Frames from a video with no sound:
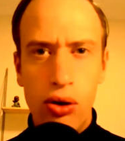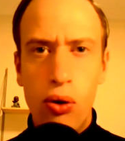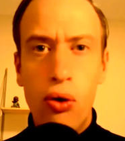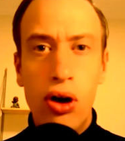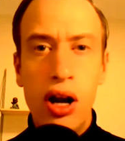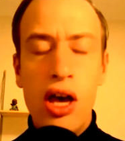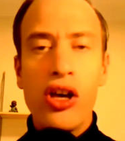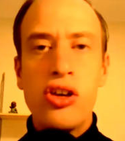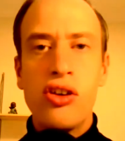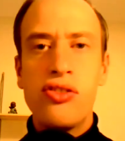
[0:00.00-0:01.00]
or
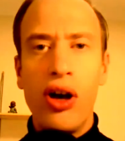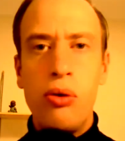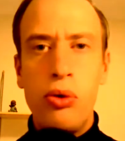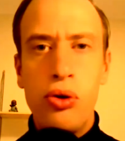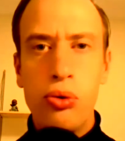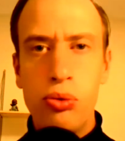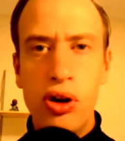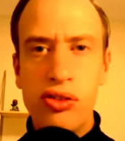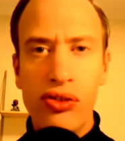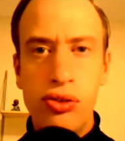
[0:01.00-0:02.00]
you're someone who
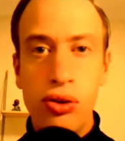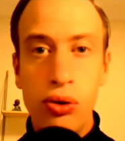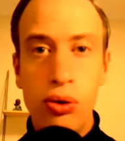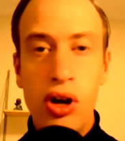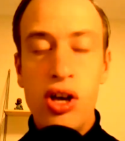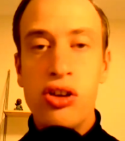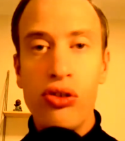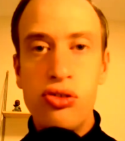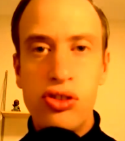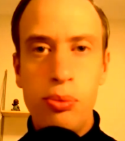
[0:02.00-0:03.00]
wants to
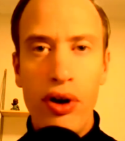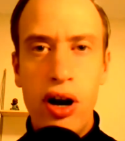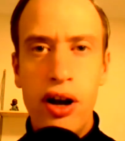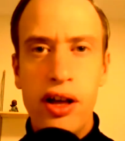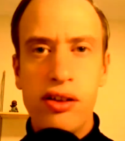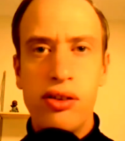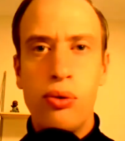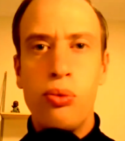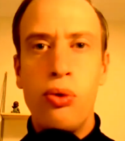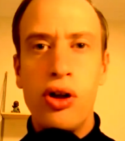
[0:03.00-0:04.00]
use the products and
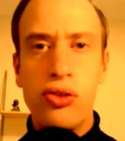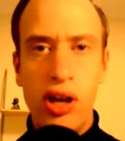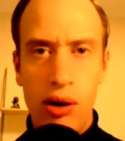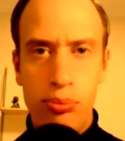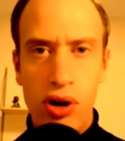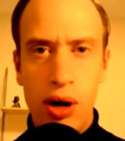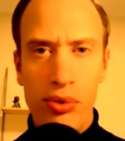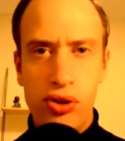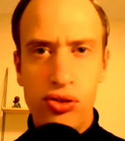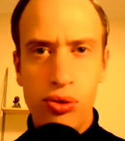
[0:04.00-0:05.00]
want to have
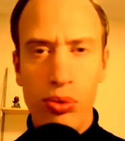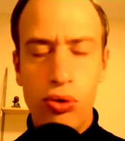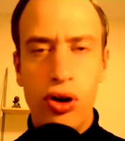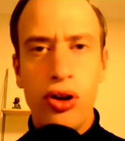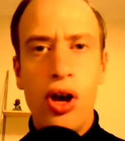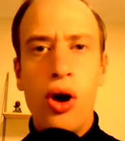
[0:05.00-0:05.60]
proper support,